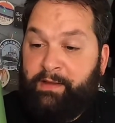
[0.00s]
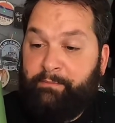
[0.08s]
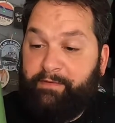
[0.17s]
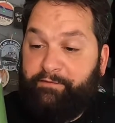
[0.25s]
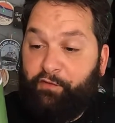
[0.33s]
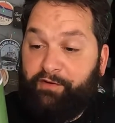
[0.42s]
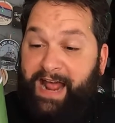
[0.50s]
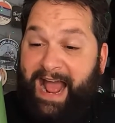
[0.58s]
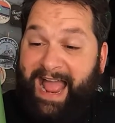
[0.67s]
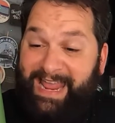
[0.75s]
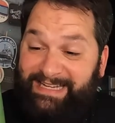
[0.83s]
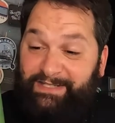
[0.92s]
before an
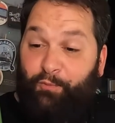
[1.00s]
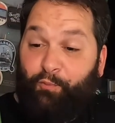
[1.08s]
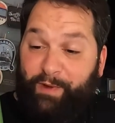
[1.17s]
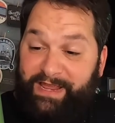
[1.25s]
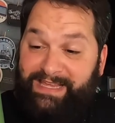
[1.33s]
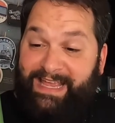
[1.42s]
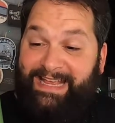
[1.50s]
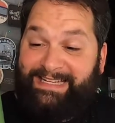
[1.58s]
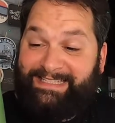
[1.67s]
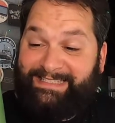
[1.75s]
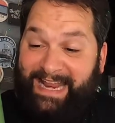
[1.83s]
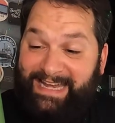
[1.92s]
8-week
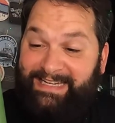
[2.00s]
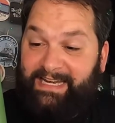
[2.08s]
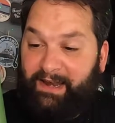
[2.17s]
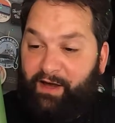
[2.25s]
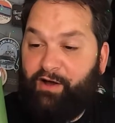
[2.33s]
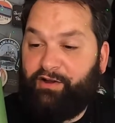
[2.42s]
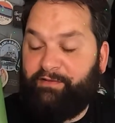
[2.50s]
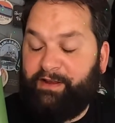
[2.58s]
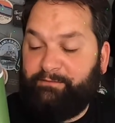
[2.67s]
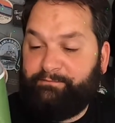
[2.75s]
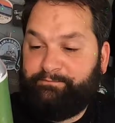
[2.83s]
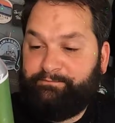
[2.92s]
extended
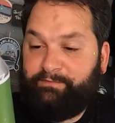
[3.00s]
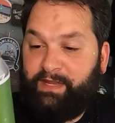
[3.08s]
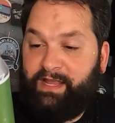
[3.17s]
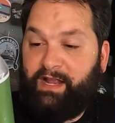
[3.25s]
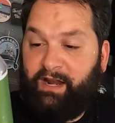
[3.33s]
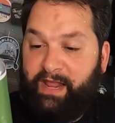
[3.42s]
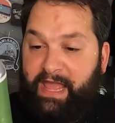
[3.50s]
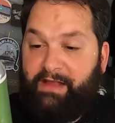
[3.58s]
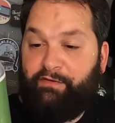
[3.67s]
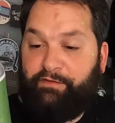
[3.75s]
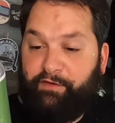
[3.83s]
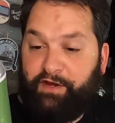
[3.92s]
lagering. Clear,
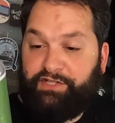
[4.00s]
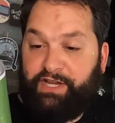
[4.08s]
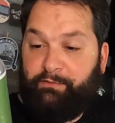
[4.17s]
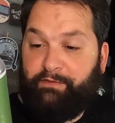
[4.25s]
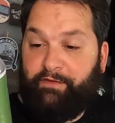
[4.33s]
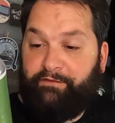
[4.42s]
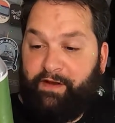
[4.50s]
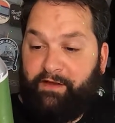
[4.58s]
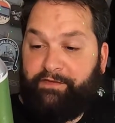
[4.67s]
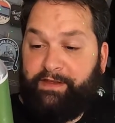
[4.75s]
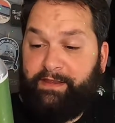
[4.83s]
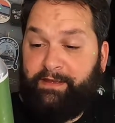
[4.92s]
refreshing, with a
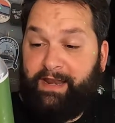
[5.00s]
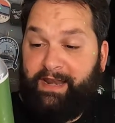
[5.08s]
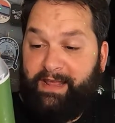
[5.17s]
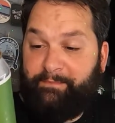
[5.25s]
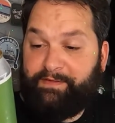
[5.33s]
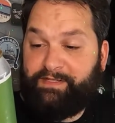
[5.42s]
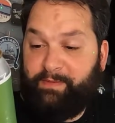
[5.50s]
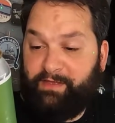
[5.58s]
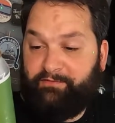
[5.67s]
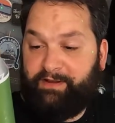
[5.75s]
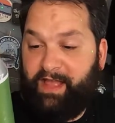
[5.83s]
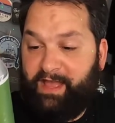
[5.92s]
fluffy lip
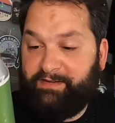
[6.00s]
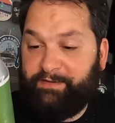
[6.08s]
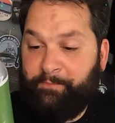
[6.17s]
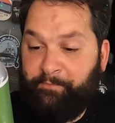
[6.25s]
smothering head.